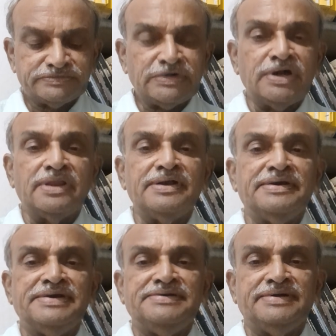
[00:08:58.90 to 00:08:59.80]

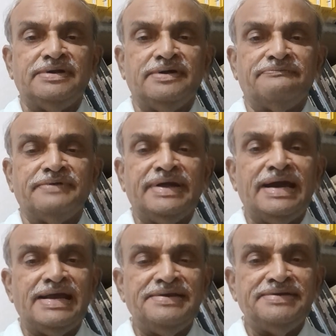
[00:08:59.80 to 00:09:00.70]
concentration of
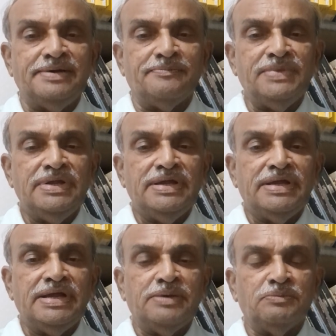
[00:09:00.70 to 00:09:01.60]
calcium
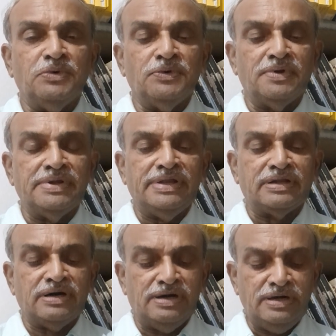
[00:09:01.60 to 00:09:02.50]
in bones is
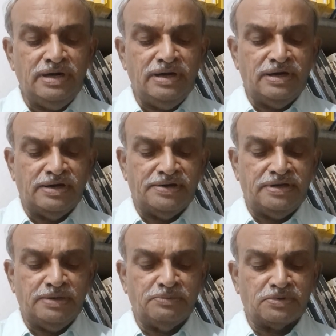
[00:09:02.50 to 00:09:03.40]
called
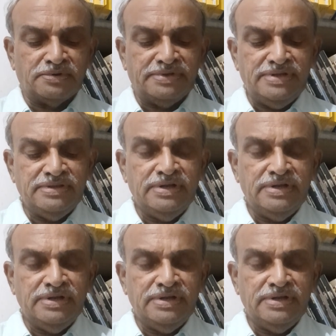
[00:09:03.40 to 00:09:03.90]
osteoporosis.